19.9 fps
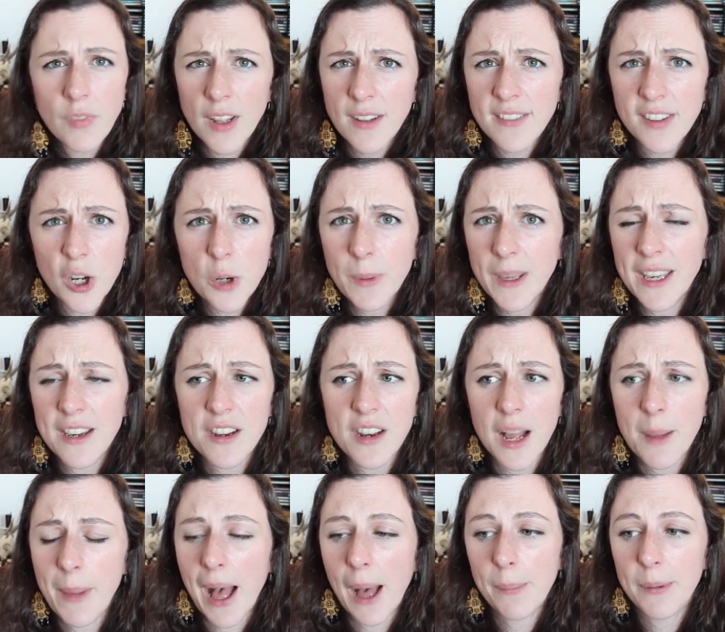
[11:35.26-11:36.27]
so be it.
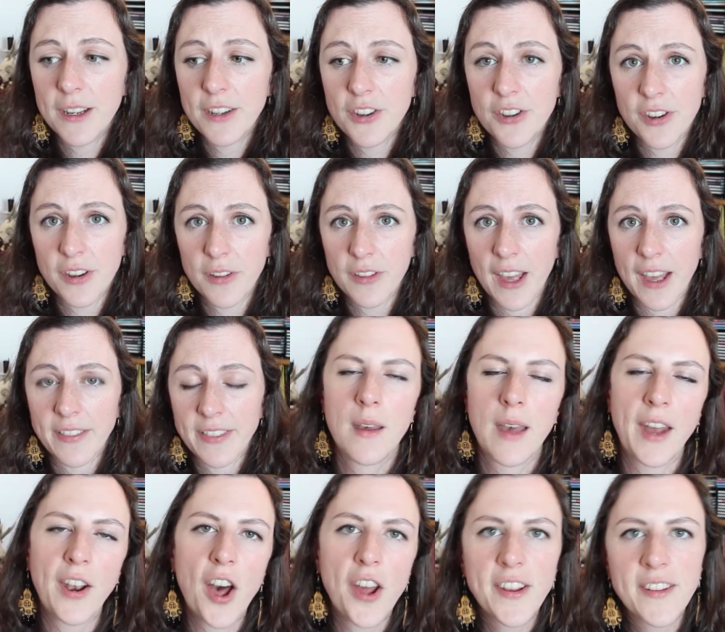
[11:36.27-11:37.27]
I'm happy to do that.
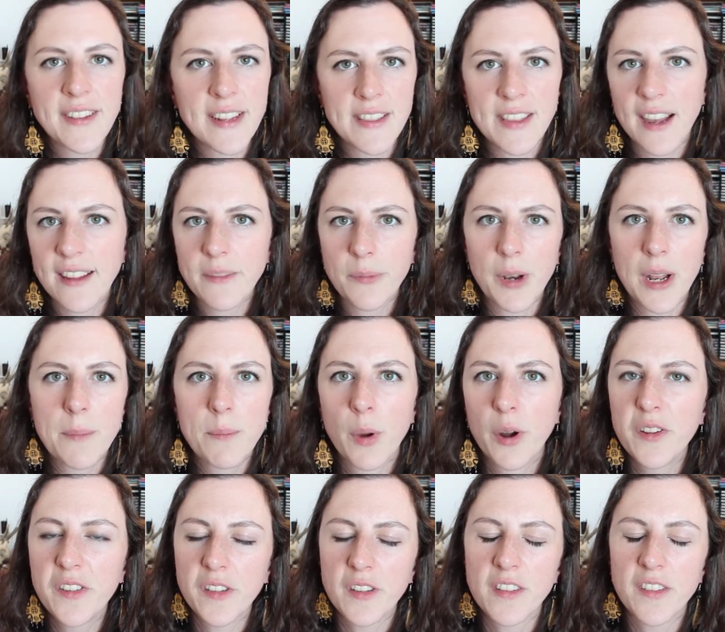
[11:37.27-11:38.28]
And honestly, that's what I'm
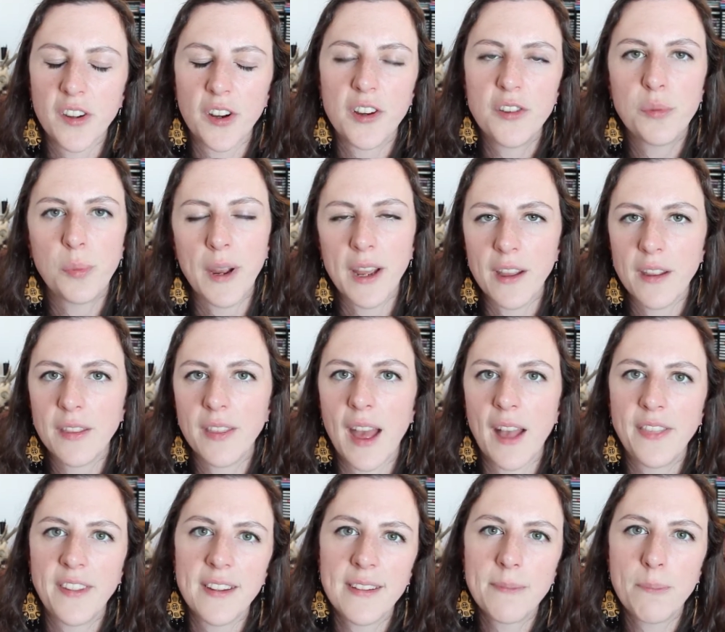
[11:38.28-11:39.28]
most concerned with
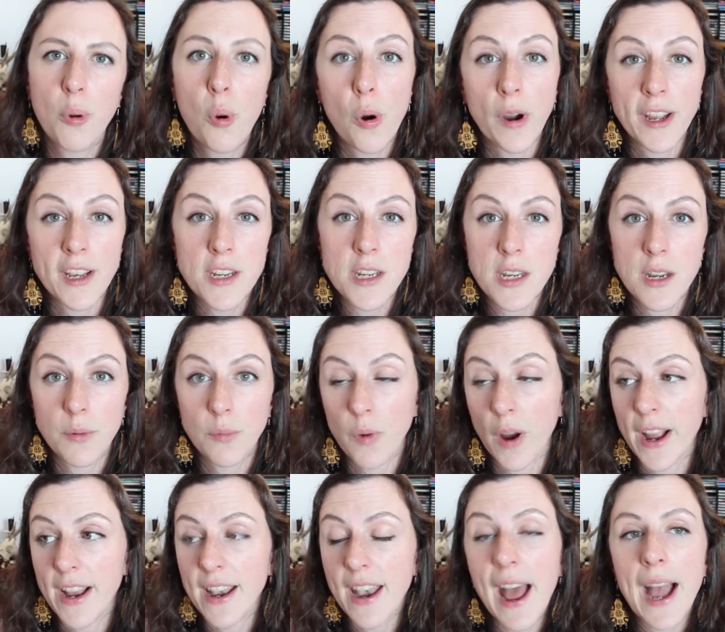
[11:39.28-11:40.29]
at this point
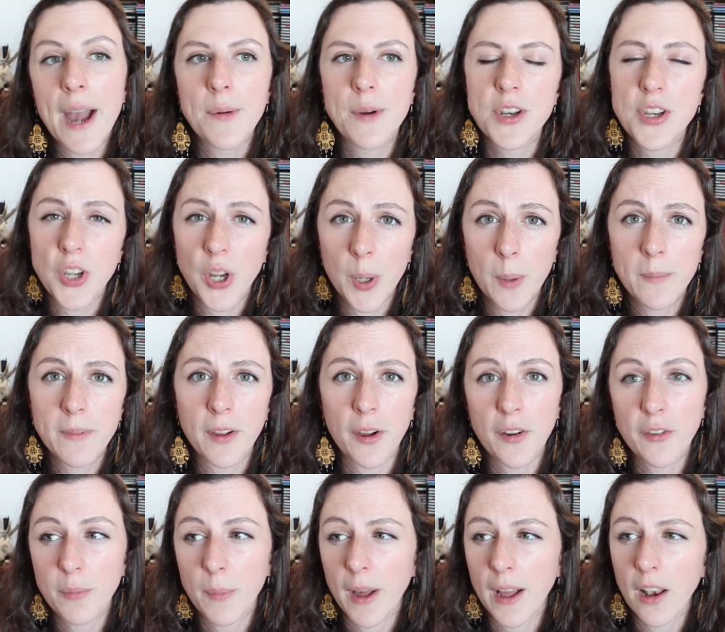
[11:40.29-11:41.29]
right now in terms
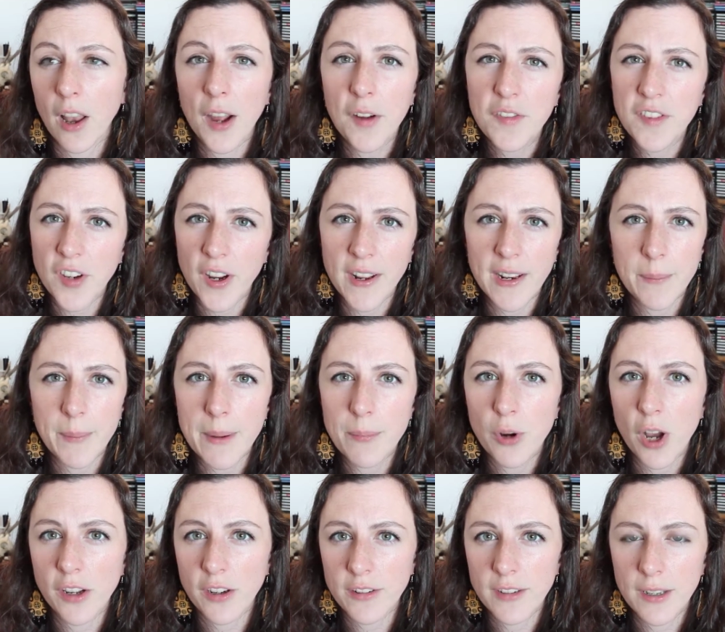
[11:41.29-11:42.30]
of my lifestyle and my
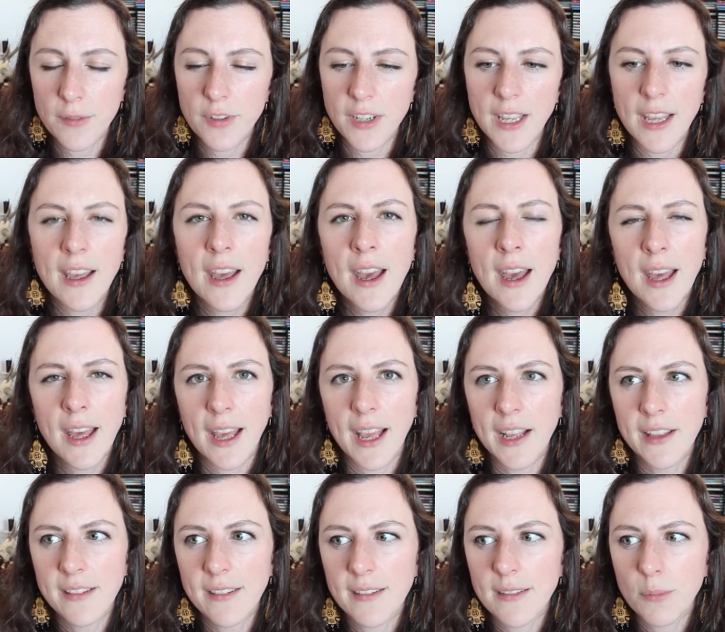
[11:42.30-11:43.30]
productivity.
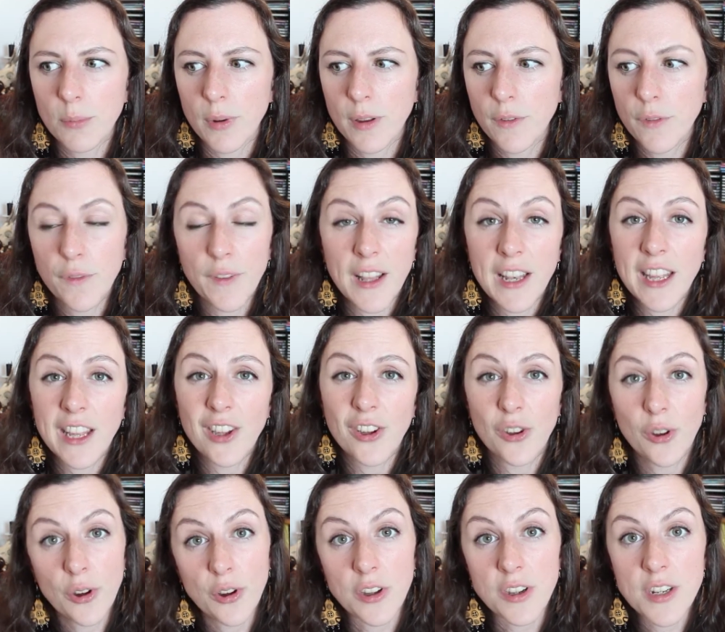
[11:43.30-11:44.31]
It's feeling
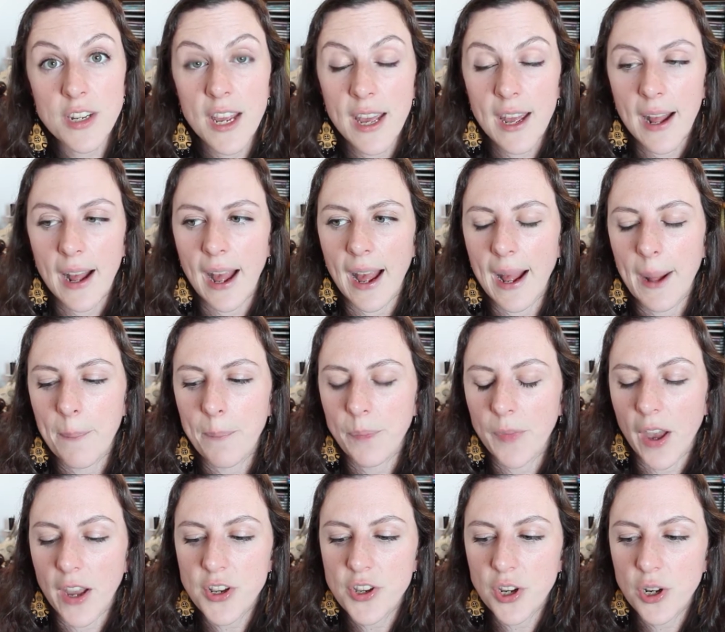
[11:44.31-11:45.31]
good.
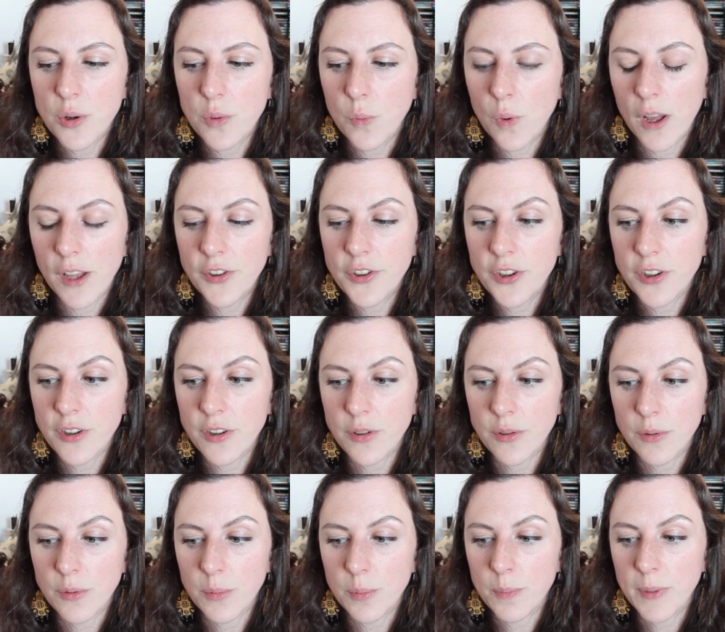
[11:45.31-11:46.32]
I don't want
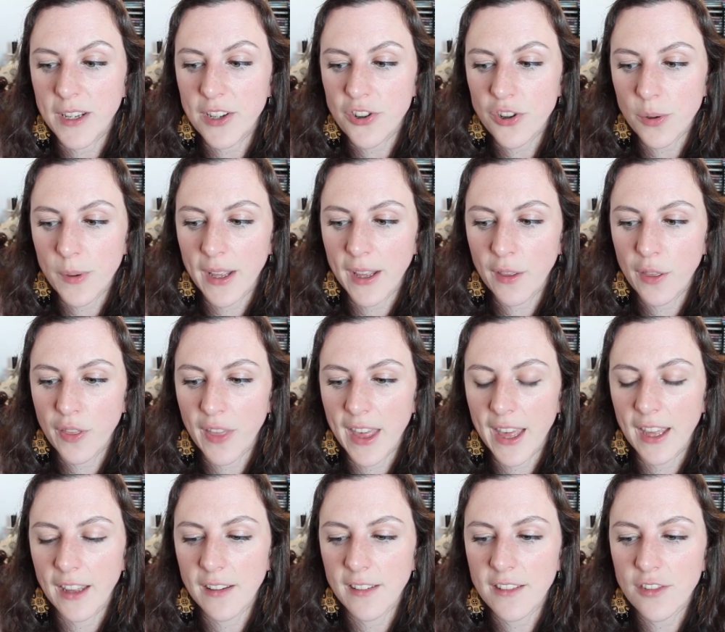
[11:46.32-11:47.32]
to be doing
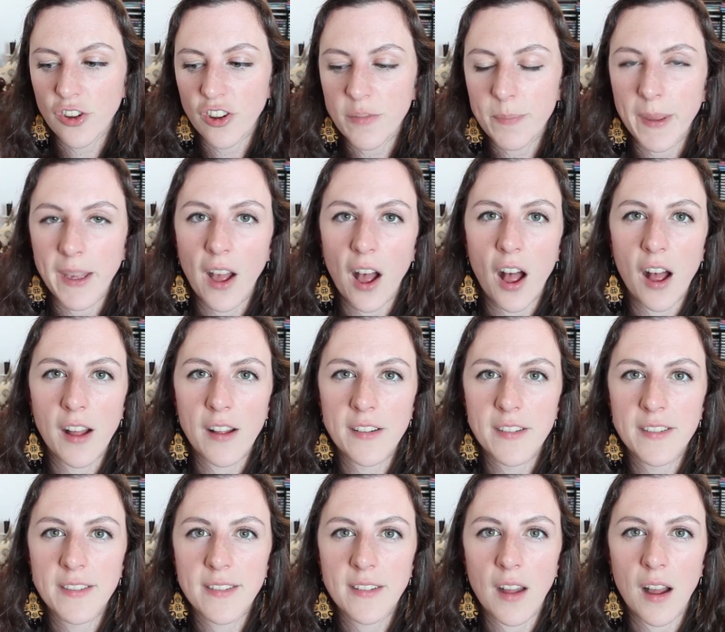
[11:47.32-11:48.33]
things just
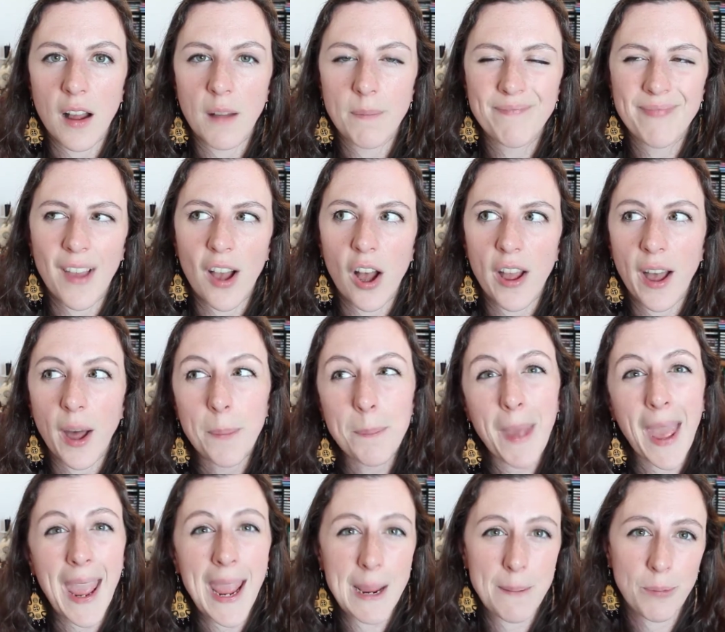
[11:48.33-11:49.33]
because on
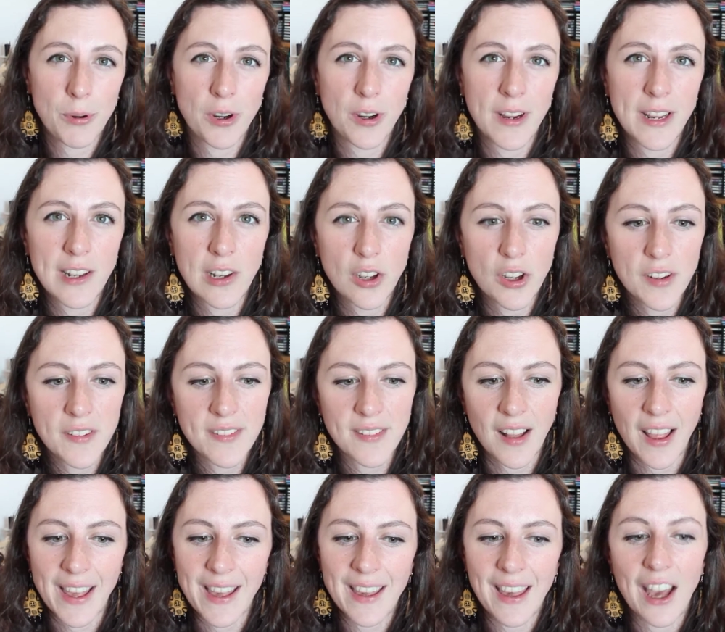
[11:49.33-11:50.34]
paper it looks
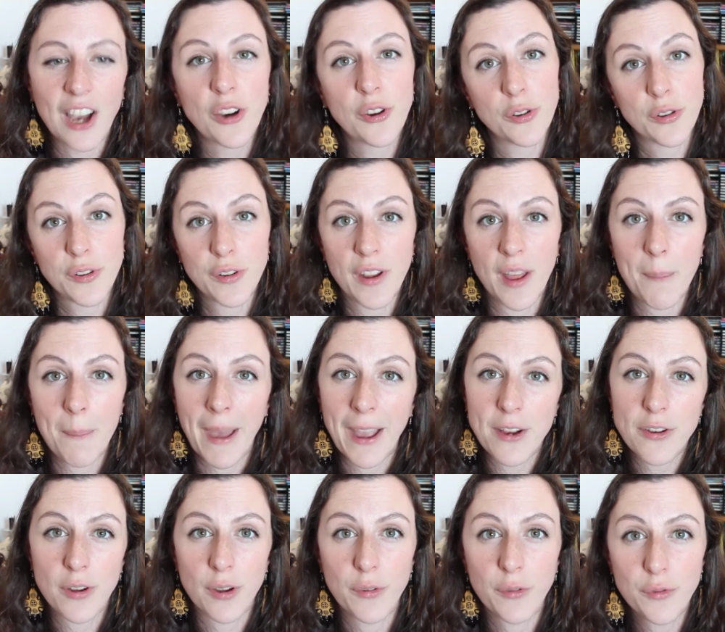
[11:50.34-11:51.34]
like a good
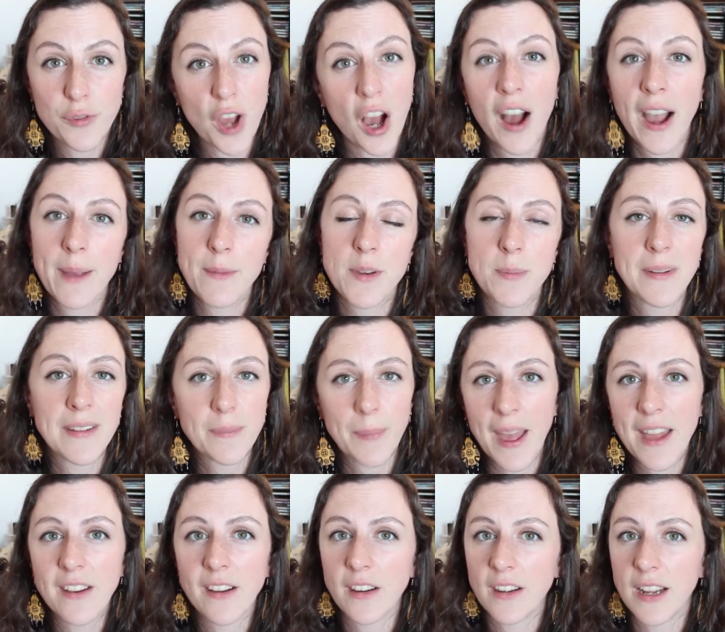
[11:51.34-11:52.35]
amount of time to be
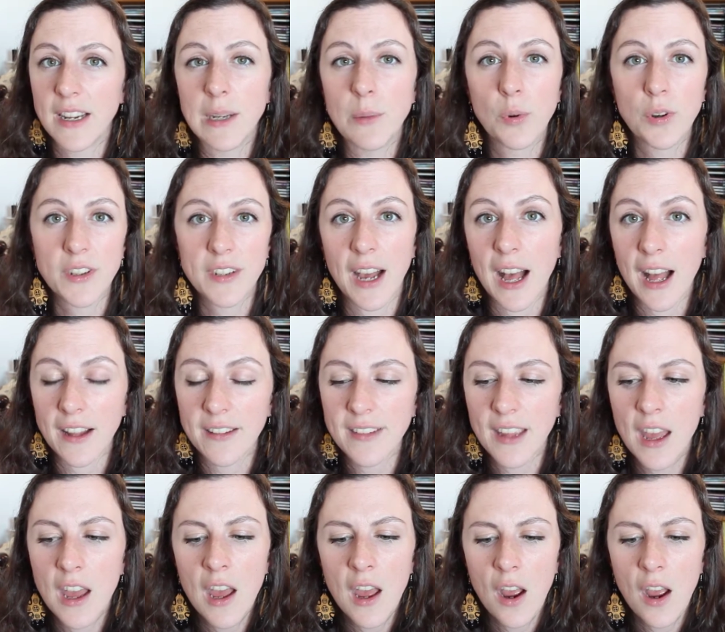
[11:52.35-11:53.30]
spending on any one task.